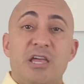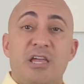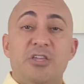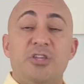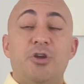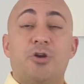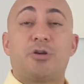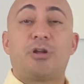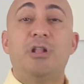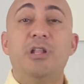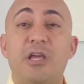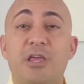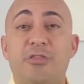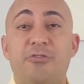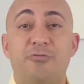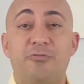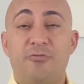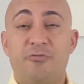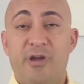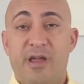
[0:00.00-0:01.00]
Your
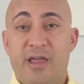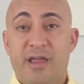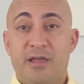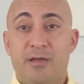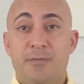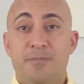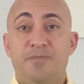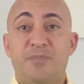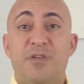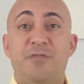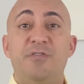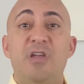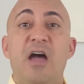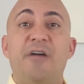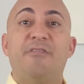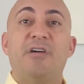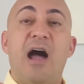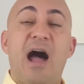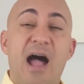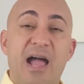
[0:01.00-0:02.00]
click-through rate. If you have
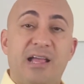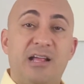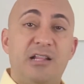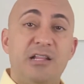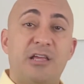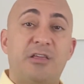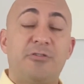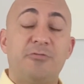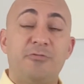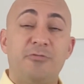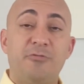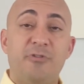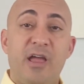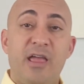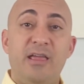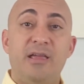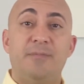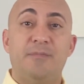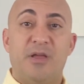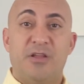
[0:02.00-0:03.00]
a high click-through
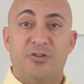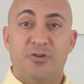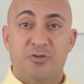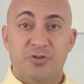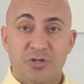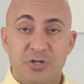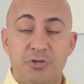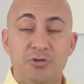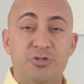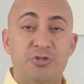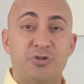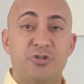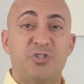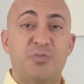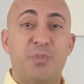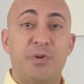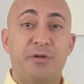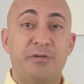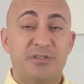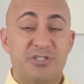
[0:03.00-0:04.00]
rate and your user
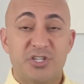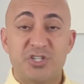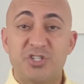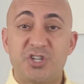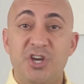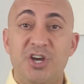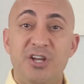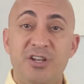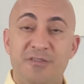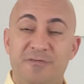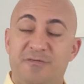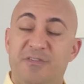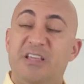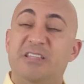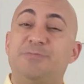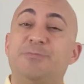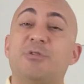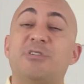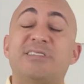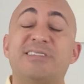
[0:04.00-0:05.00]
experience is good,
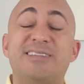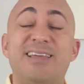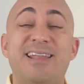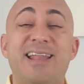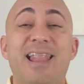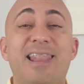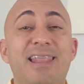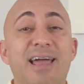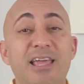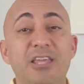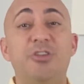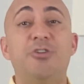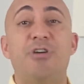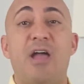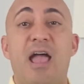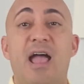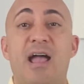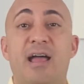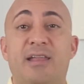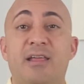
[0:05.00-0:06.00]
Facebook is going to like your
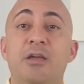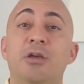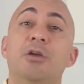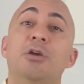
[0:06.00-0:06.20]
ad.